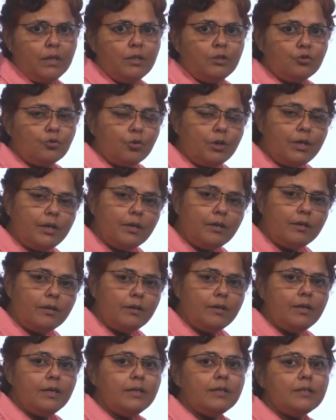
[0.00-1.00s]
So, here
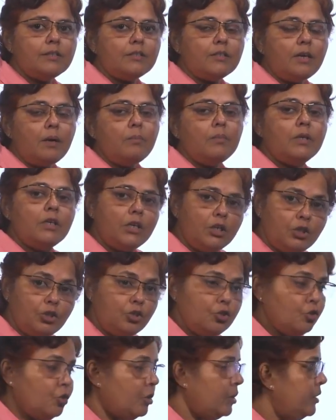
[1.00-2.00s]
sum
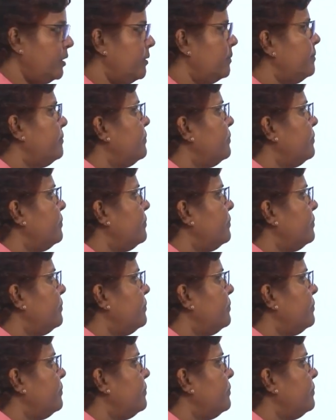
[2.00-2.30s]
insured.